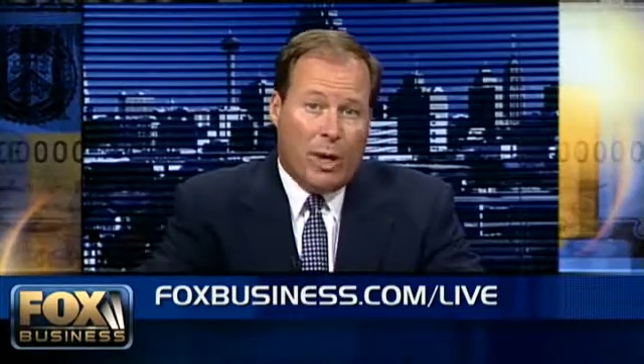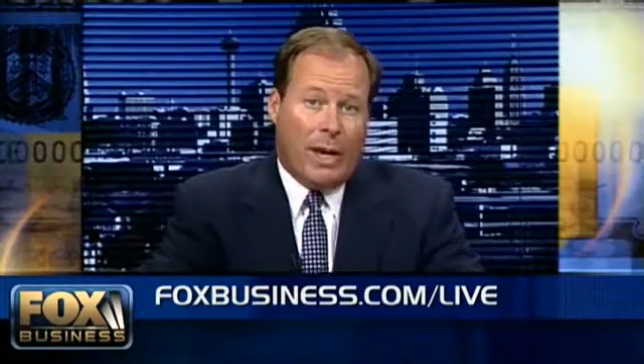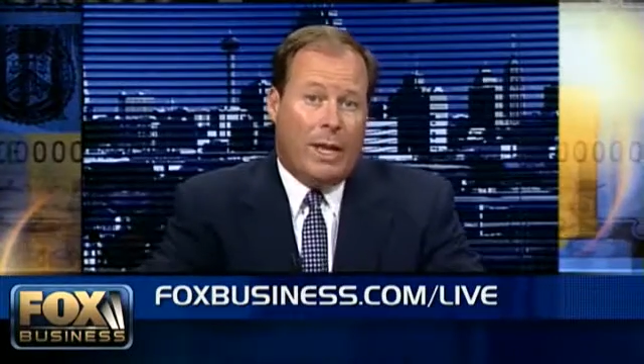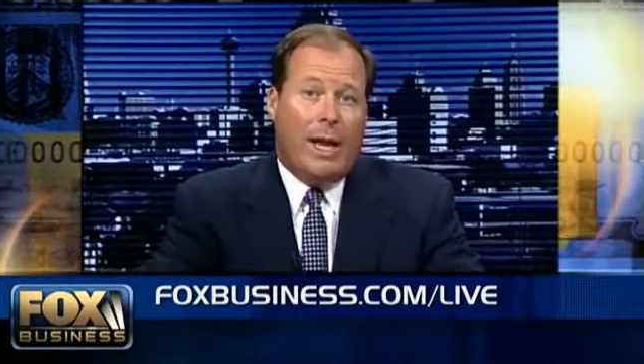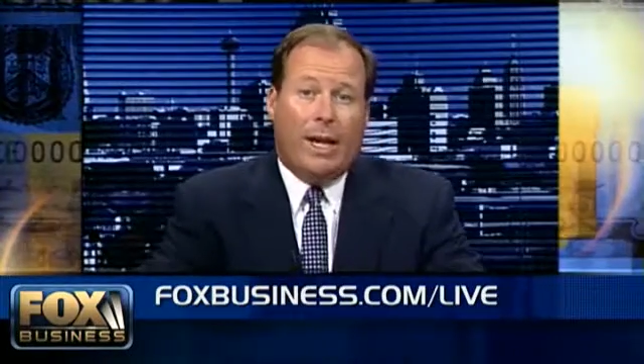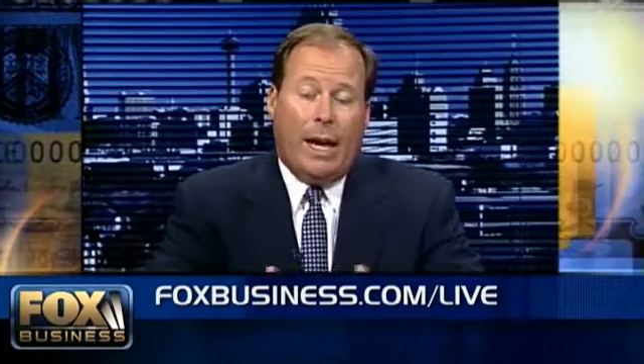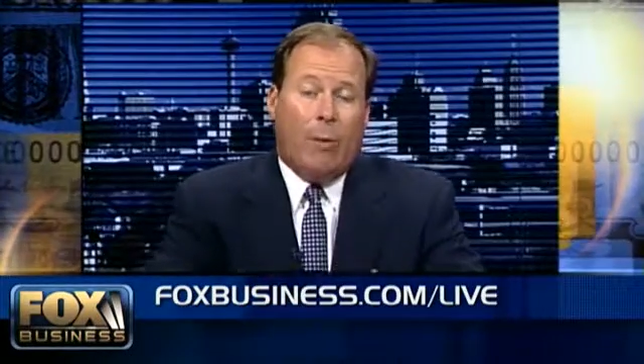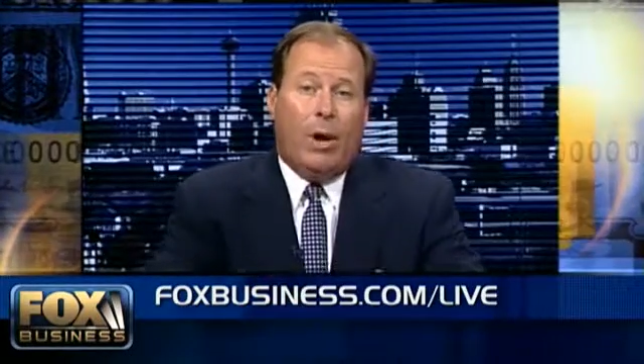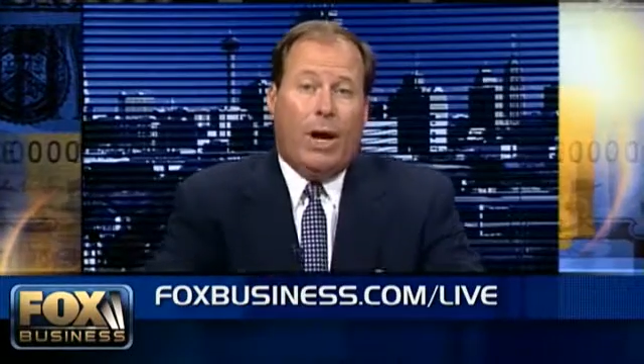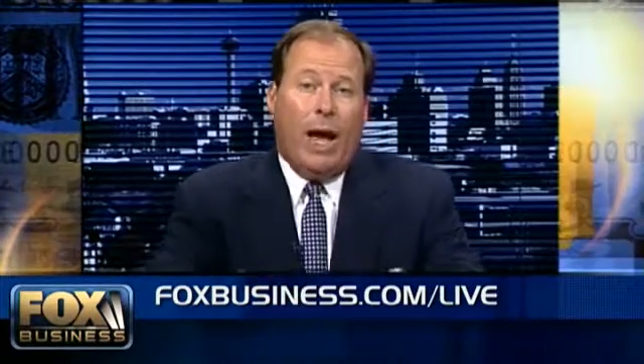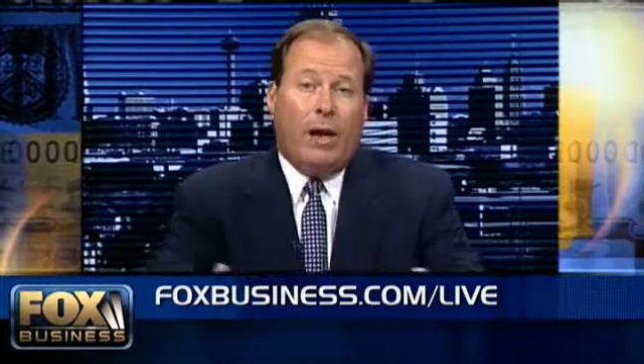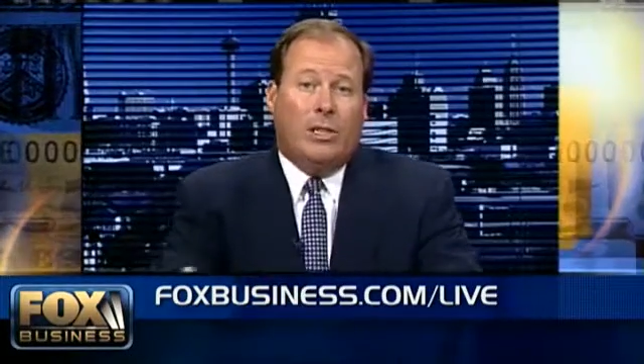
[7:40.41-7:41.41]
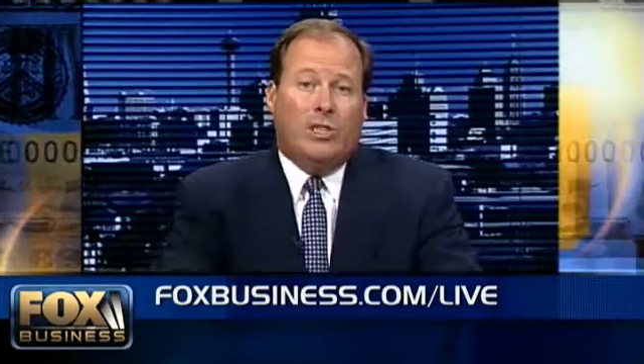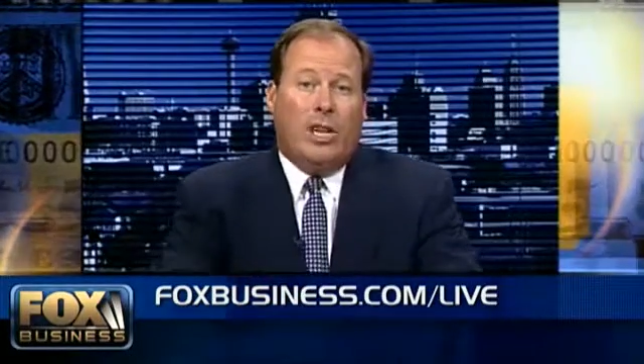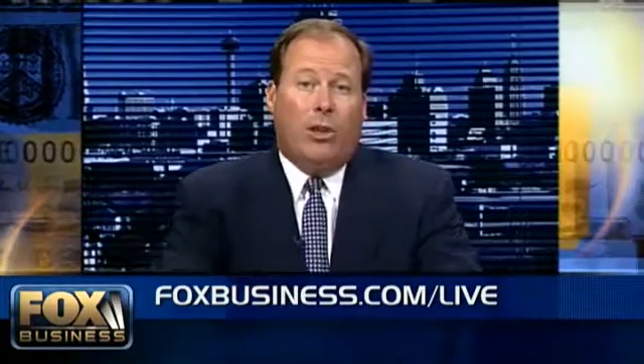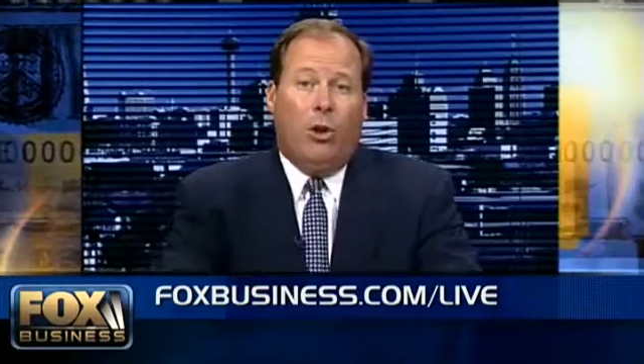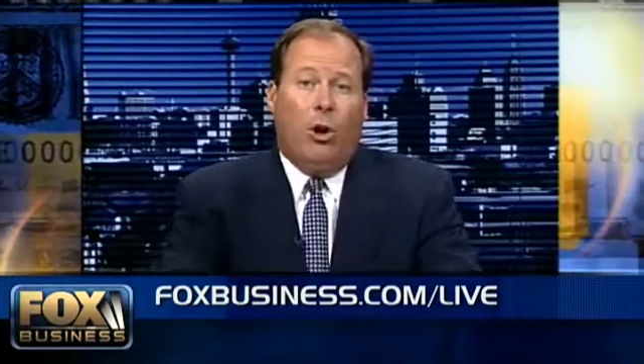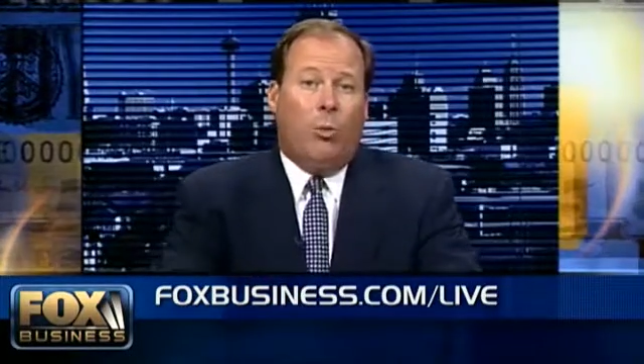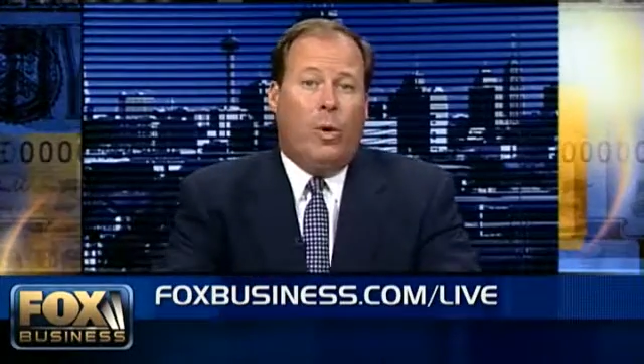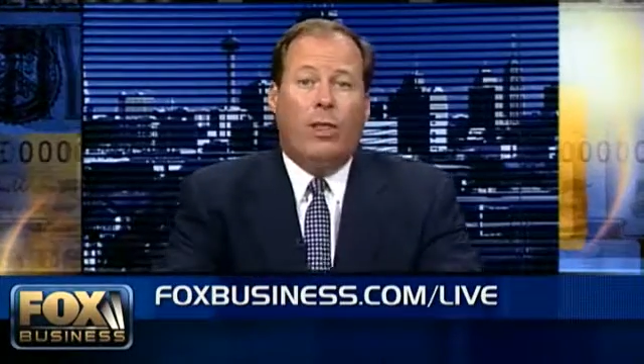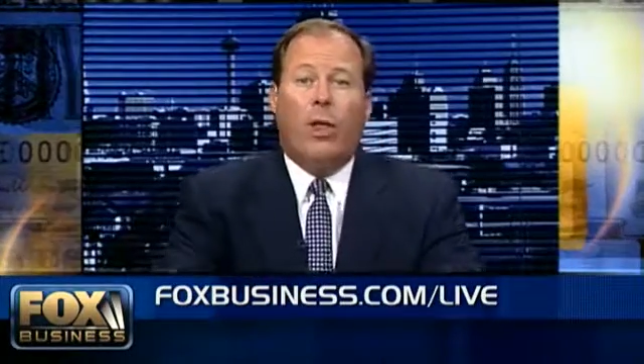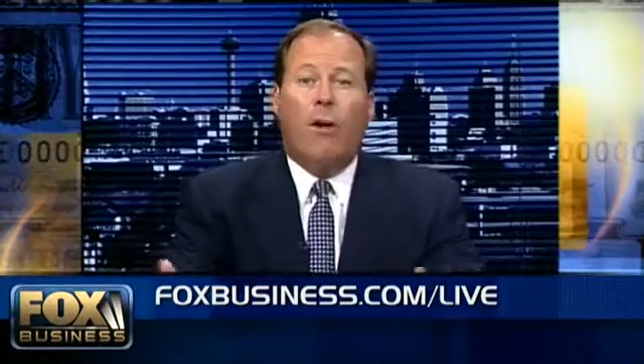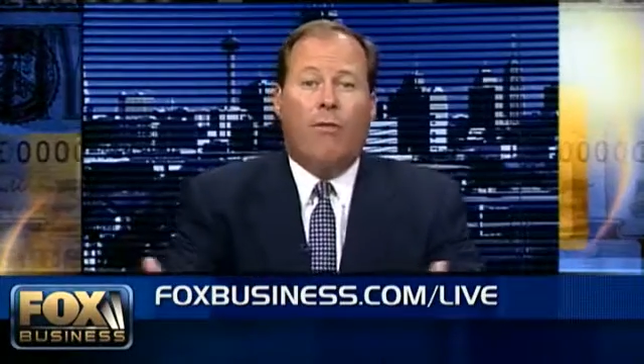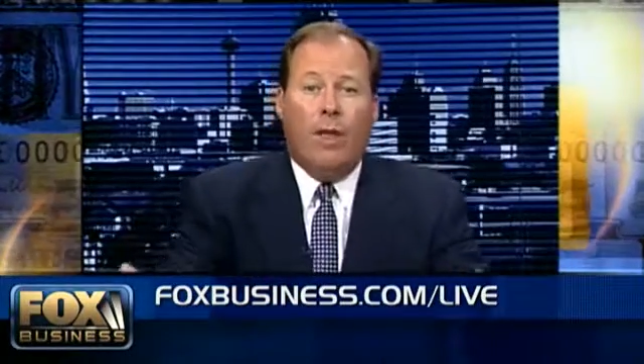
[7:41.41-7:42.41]
and they came right out and said, look, we
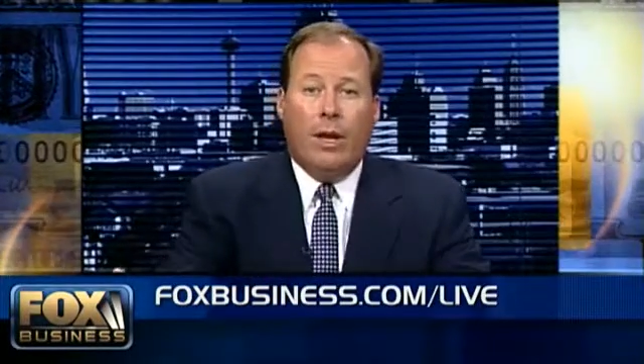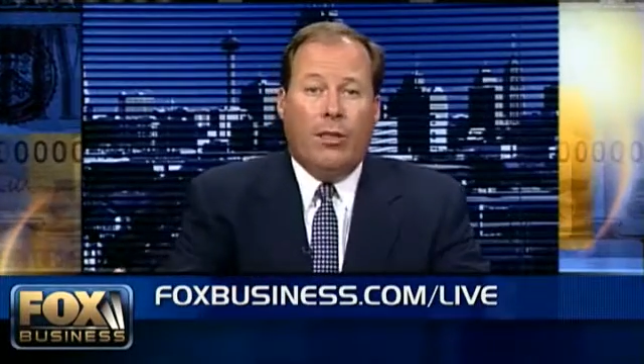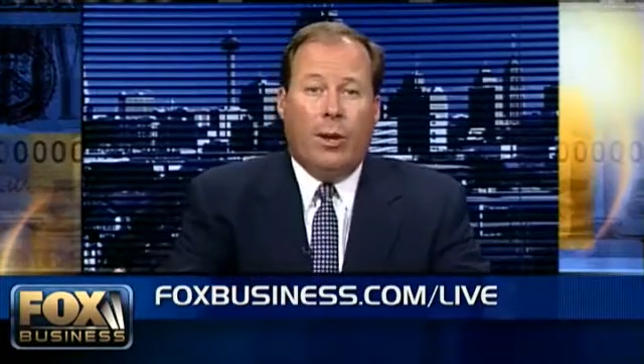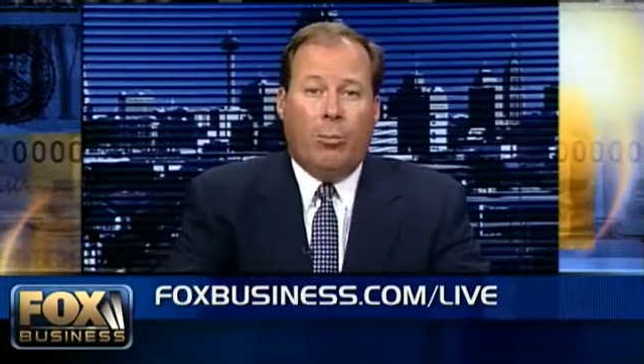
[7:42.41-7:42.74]
love the